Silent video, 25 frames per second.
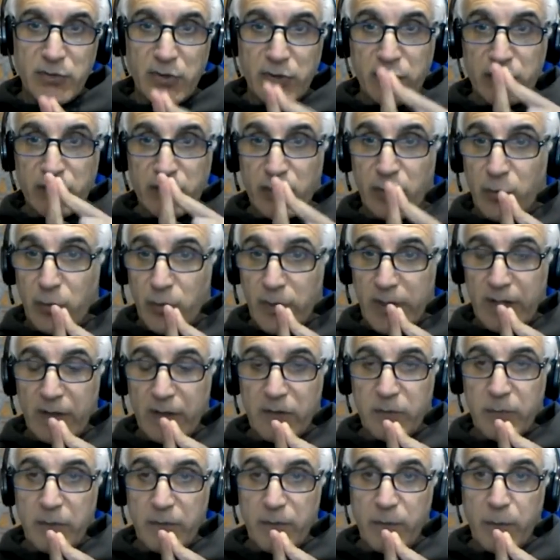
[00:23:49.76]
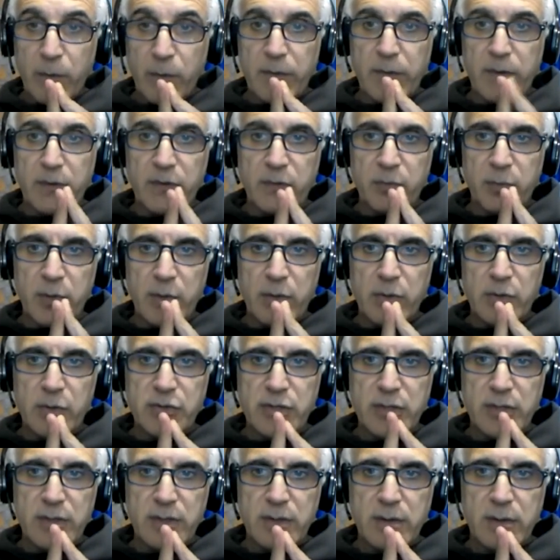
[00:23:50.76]
2 weeks before the
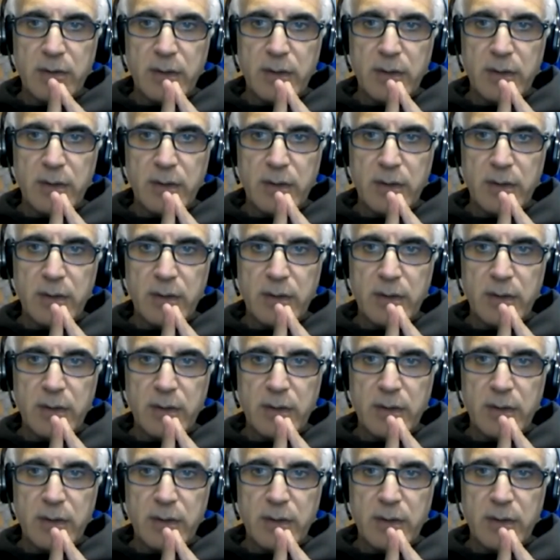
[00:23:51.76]
explosion,